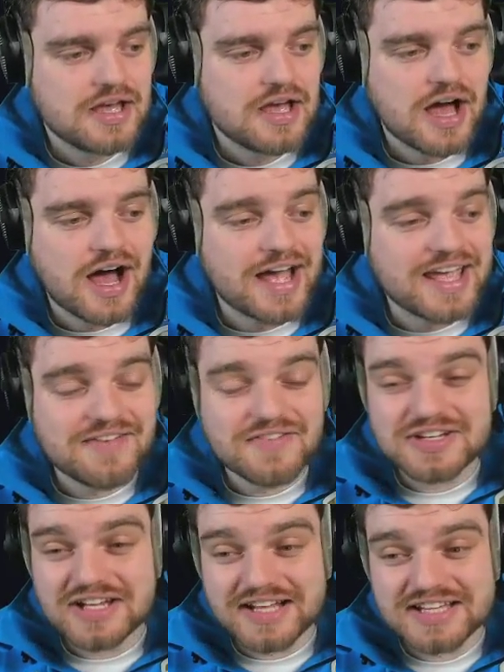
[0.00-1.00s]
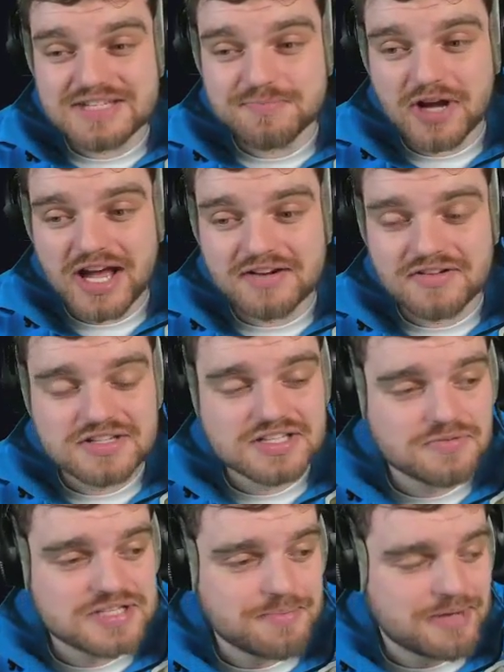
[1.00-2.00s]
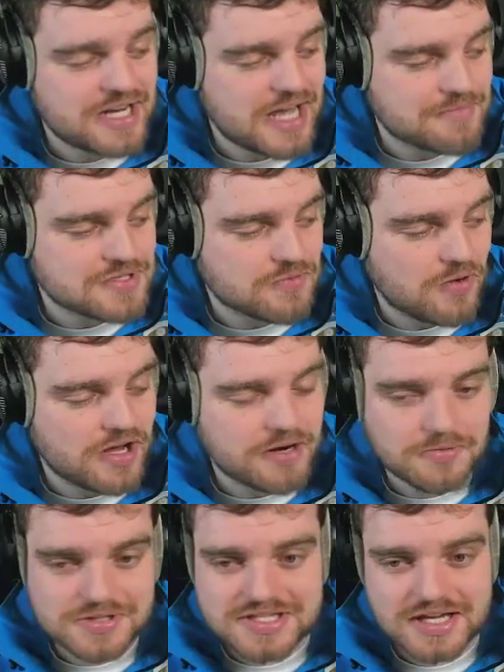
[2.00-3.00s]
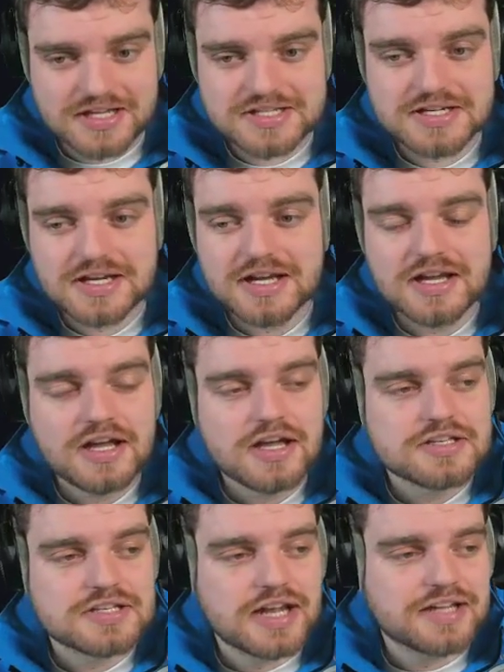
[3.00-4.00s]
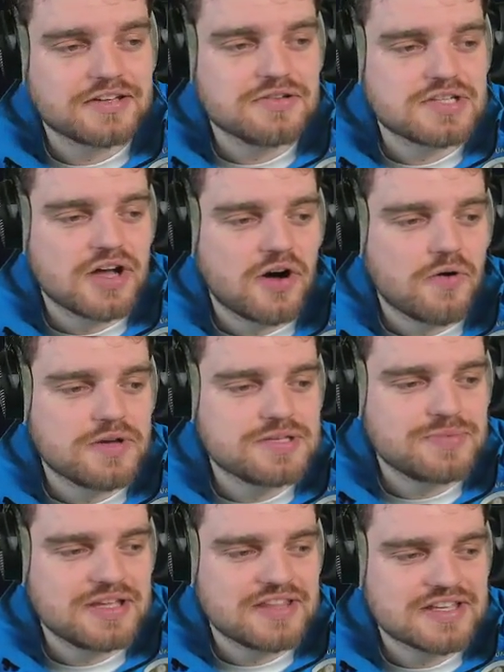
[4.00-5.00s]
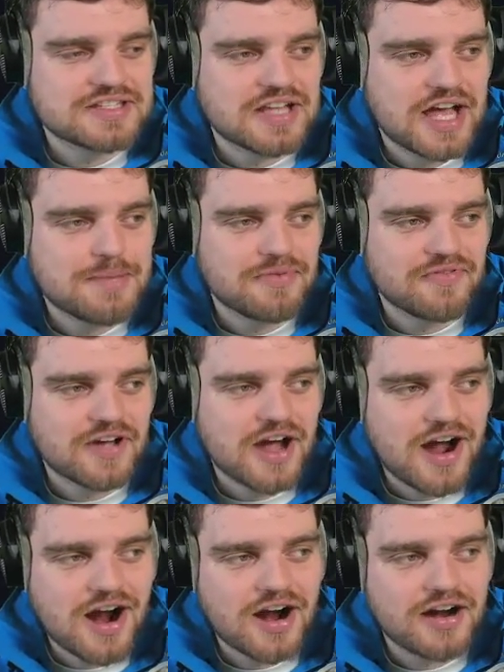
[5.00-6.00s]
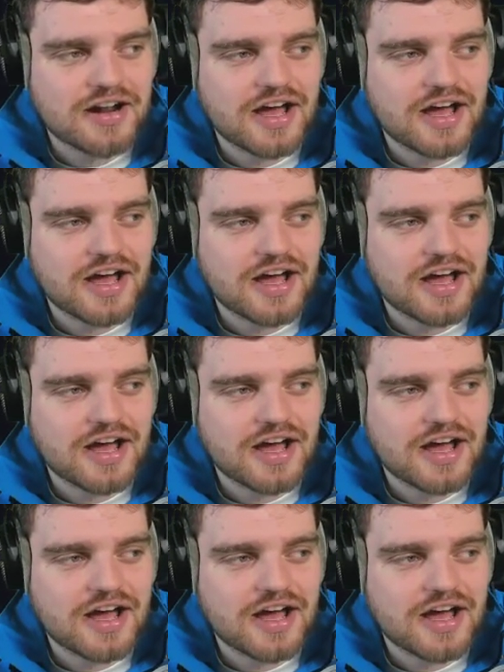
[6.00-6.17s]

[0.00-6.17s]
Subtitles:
I even... Like, this Brian Russell was in my damn squad at one stage. So, like, there used to always be this type of card.